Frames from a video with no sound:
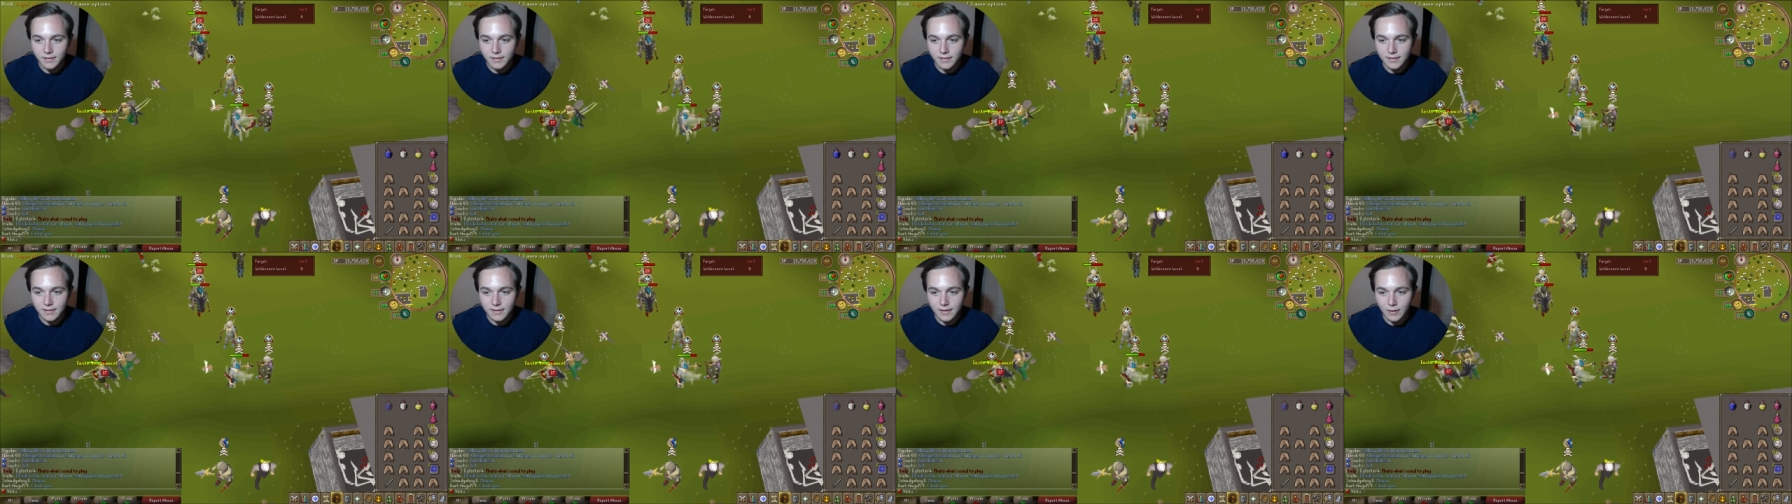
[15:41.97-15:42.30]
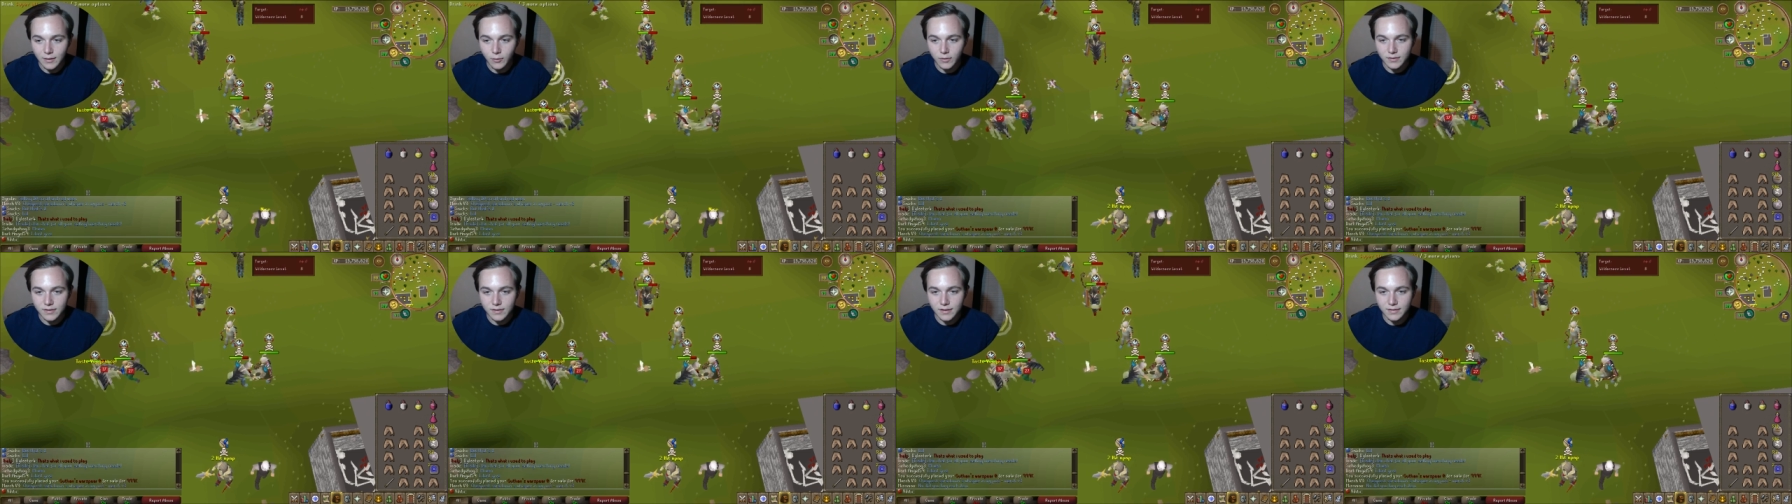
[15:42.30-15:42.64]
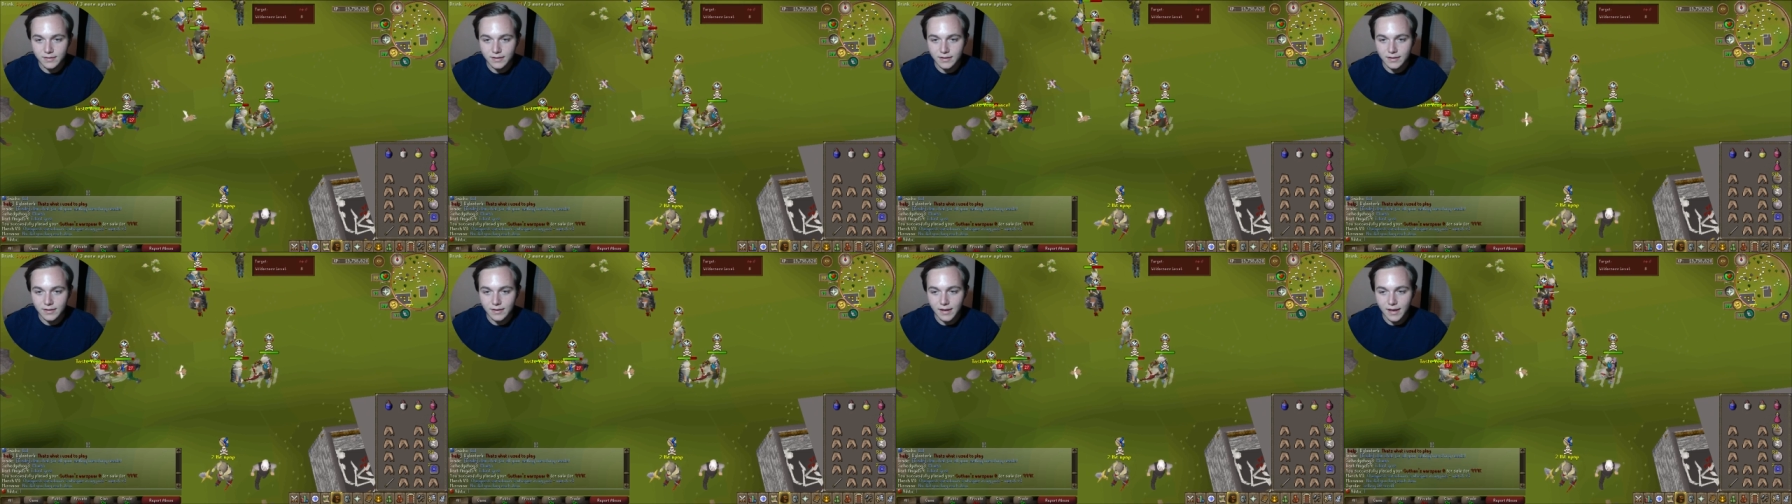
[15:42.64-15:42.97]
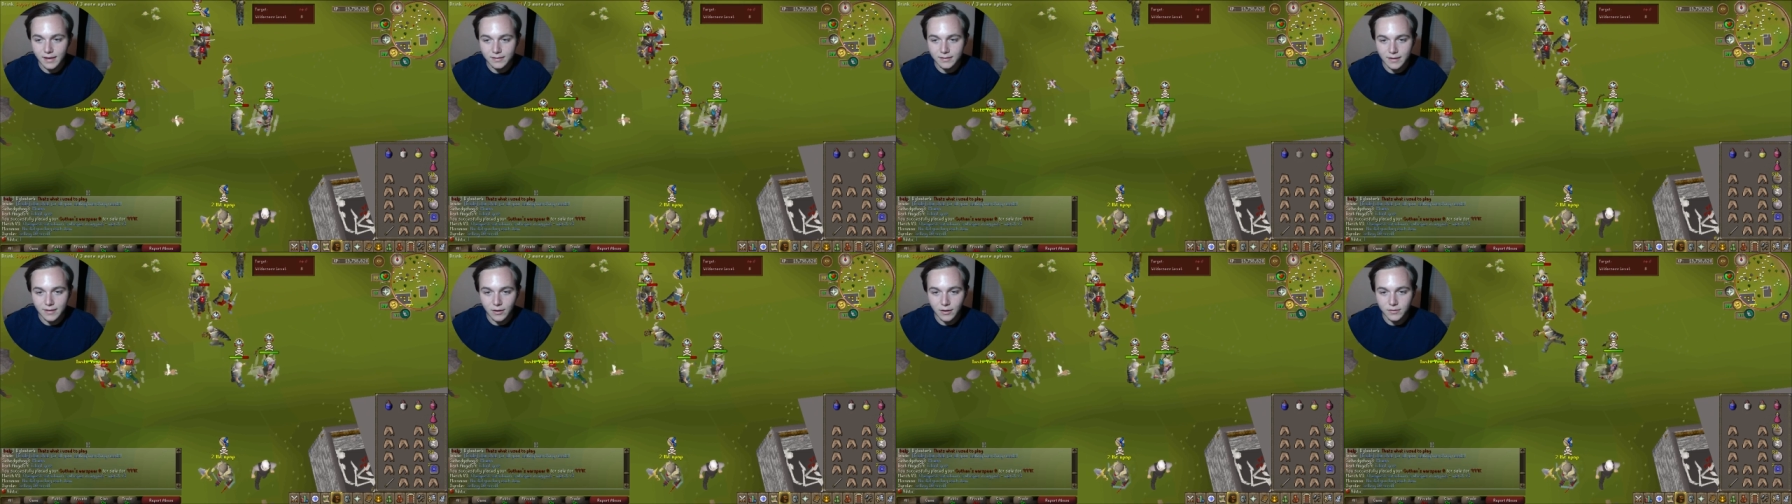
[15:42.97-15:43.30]
That wasn't a
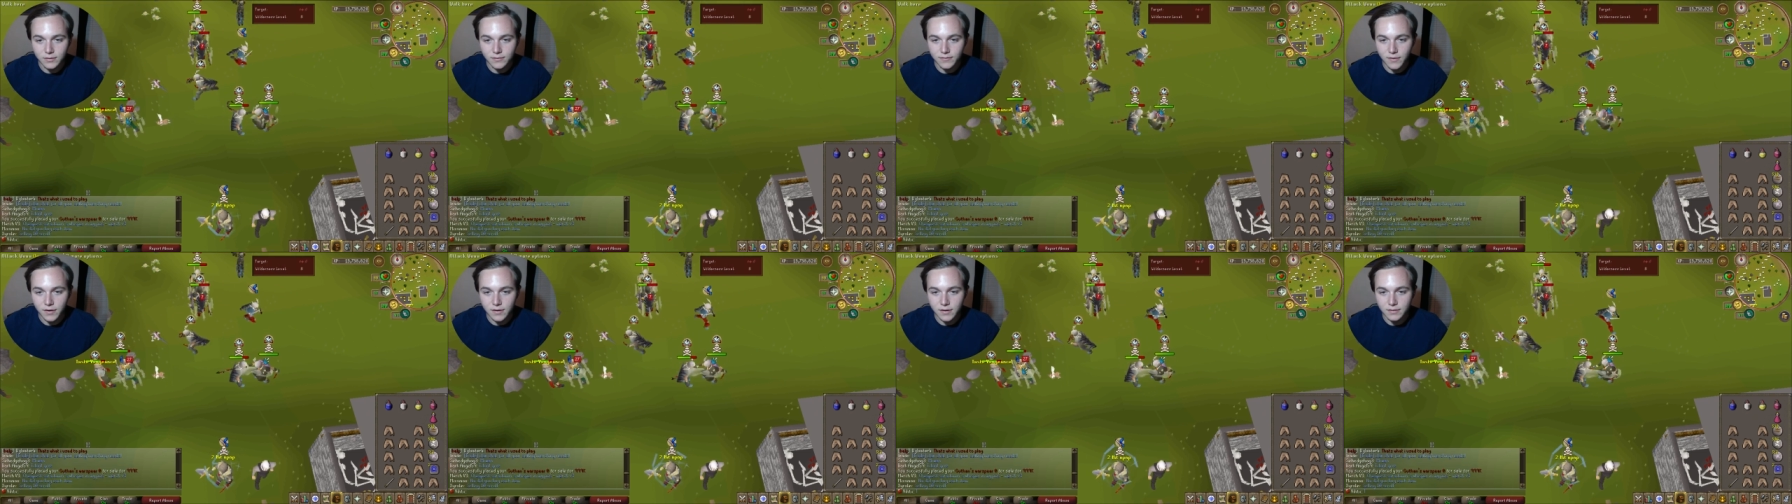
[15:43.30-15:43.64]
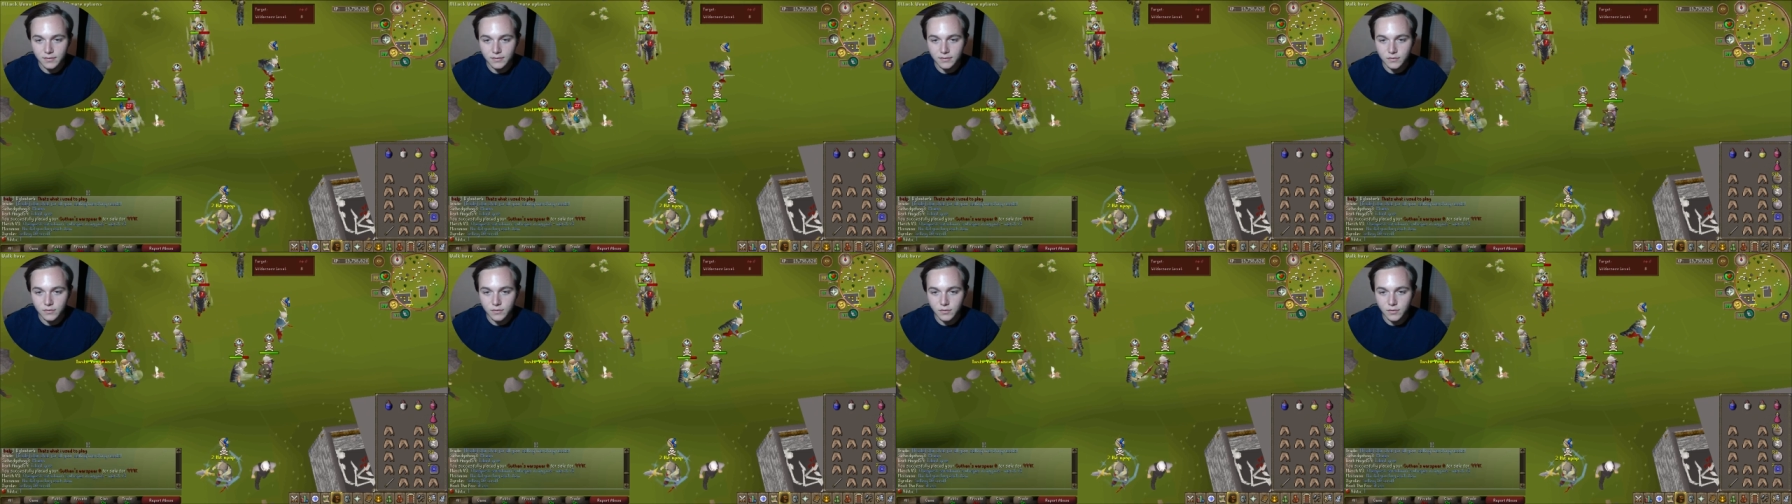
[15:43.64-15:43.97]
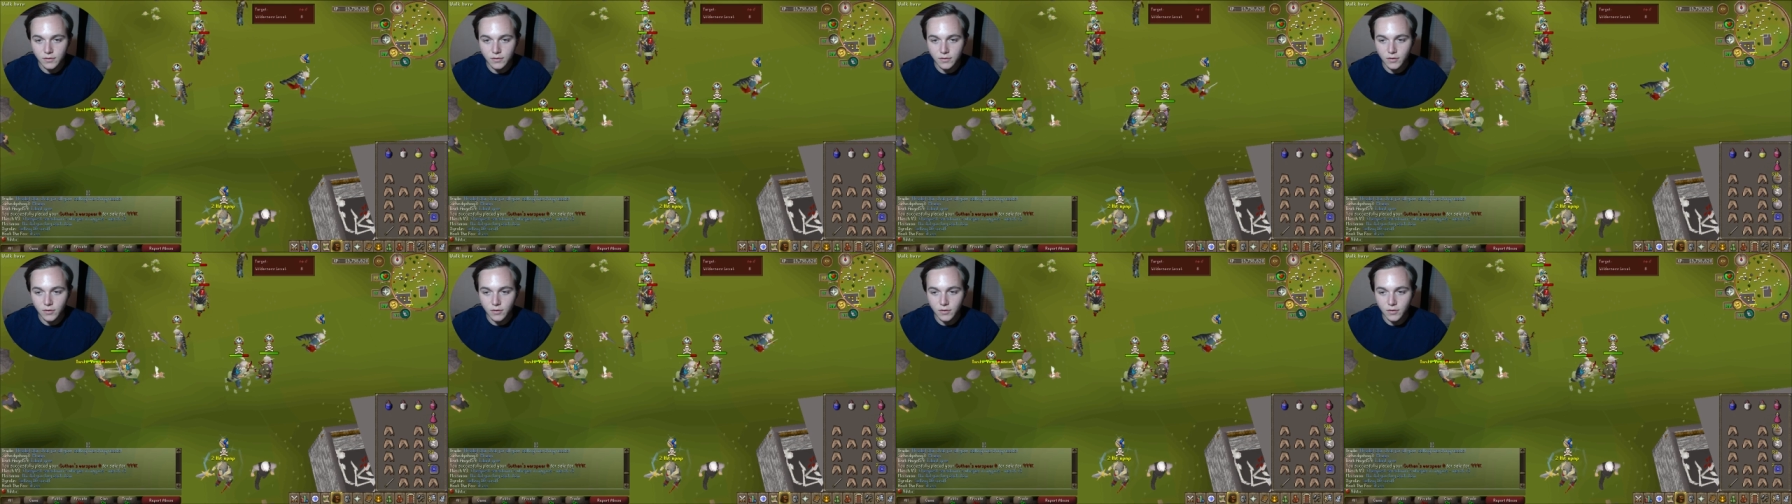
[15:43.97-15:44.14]
DDS. That was a fucking